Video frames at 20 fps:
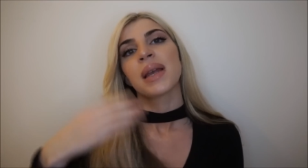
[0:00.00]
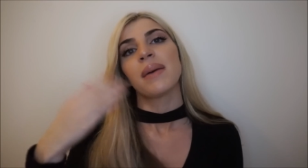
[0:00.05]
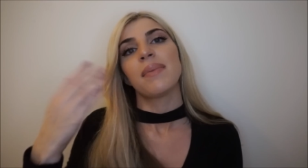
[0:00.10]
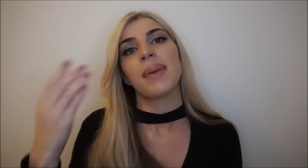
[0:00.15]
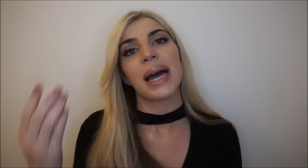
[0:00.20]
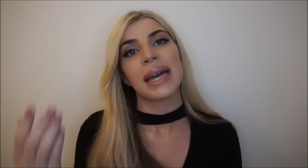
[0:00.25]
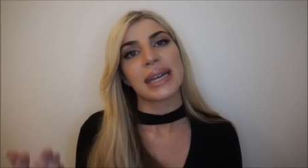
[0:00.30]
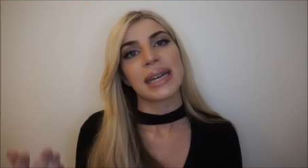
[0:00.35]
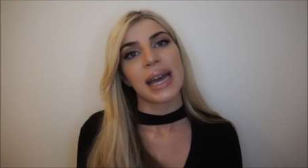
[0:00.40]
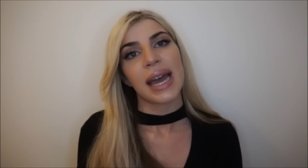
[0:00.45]

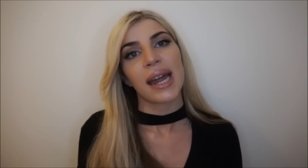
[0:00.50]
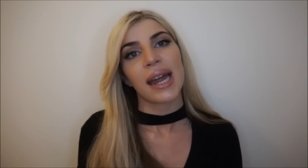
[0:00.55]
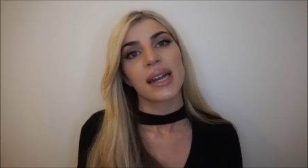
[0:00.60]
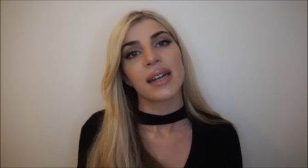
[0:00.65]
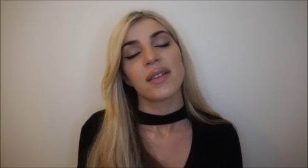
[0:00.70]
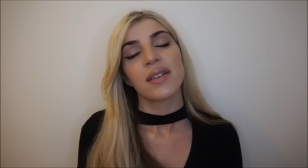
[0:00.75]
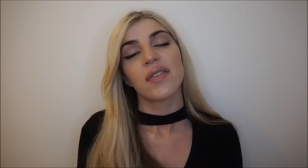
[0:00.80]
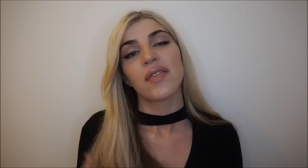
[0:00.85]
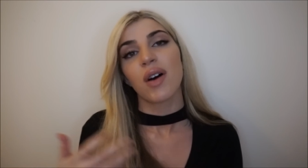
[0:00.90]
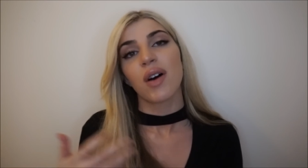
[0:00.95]
But
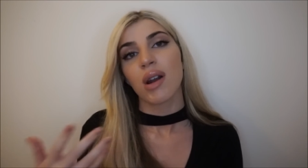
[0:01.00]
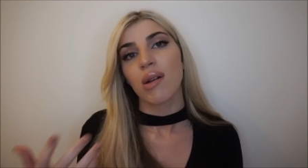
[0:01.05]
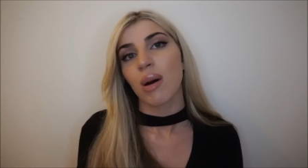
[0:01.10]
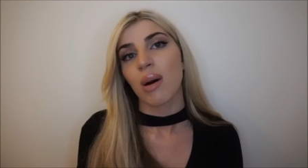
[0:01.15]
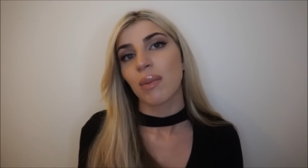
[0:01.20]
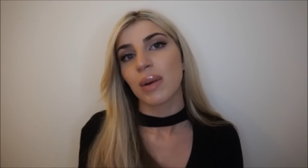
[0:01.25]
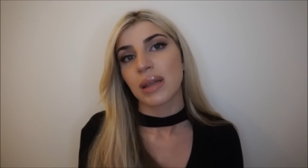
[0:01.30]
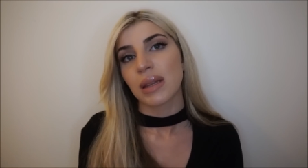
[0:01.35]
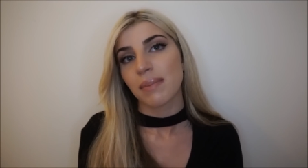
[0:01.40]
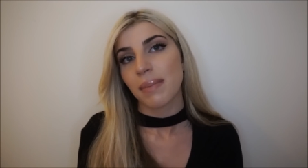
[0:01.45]
again, follow
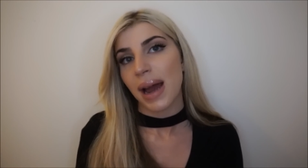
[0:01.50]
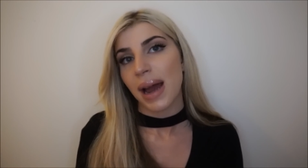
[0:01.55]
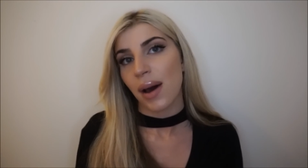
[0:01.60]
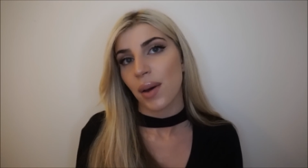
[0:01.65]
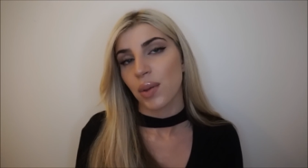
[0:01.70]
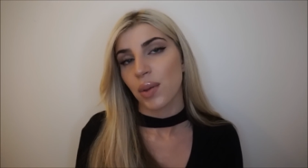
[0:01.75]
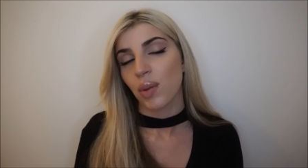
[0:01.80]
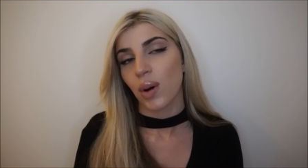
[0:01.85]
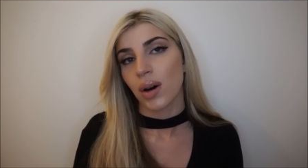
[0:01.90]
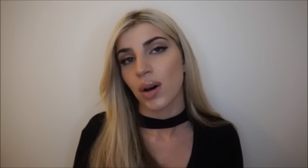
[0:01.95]
up with a
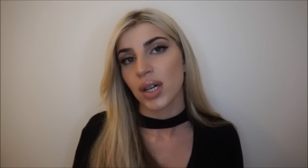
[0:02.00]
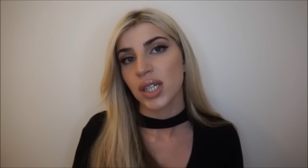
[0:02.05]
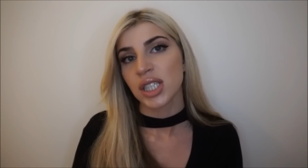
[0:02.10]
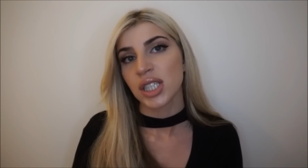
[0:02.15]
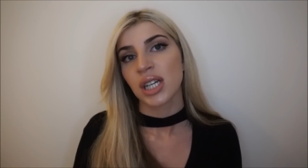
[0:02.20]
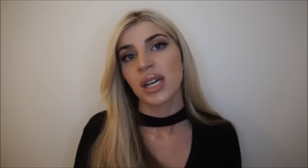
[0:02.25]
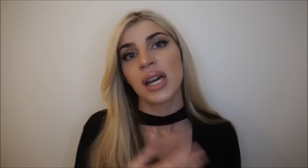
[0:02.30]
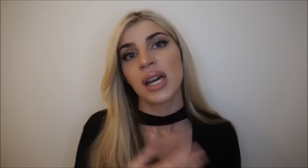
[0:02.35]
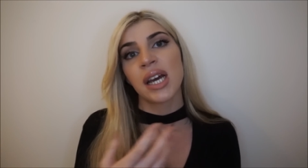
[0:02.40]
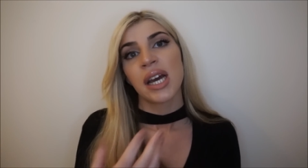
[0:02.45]

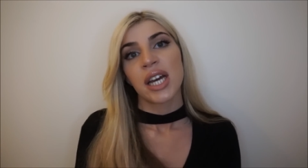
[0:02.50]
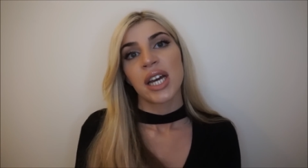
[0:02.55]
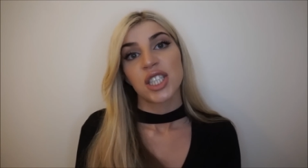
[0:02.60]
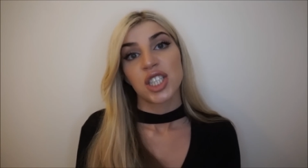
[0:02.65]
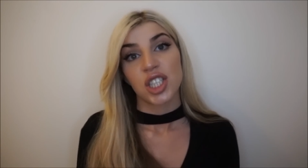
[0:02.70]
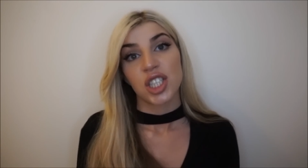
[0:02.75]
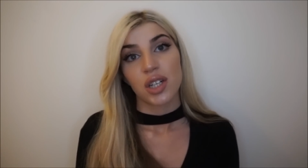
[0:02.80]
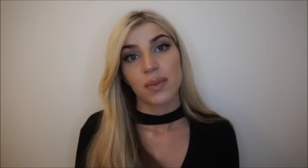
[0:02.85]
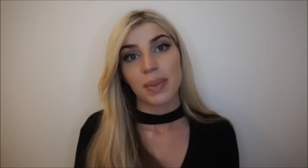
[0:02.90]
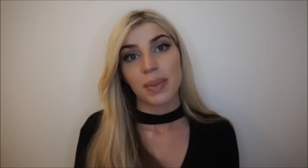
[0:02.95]
mouthwash,
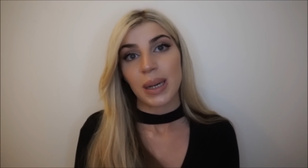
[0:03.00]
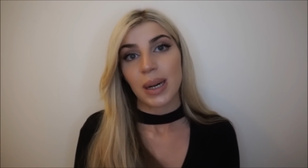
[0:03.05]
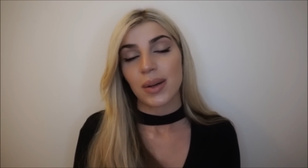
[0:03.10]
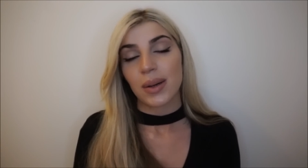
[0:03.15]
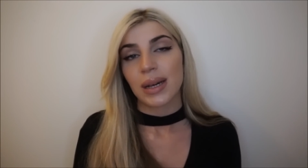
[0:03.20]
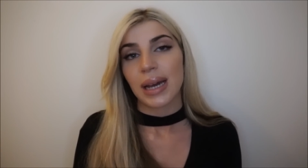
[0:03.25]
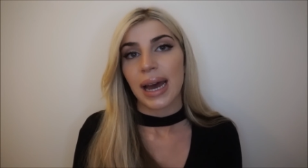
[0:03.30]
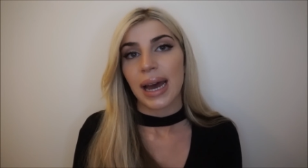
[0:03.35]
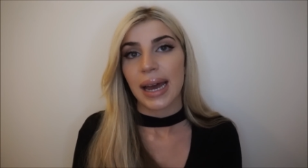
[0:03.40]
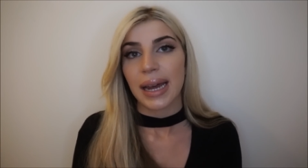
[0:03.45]
should be
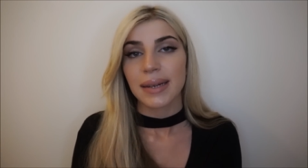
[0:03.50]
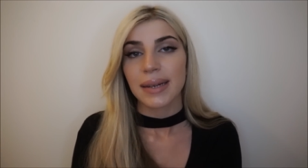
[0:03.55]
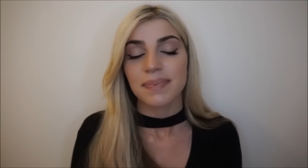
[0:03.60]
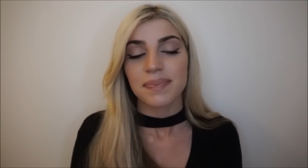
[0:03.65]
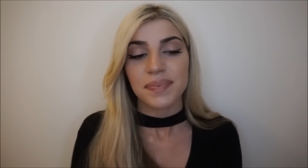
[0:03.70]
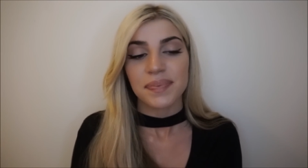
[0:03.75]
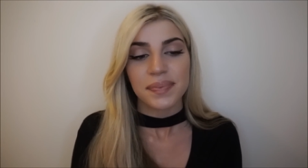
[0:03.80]
okay.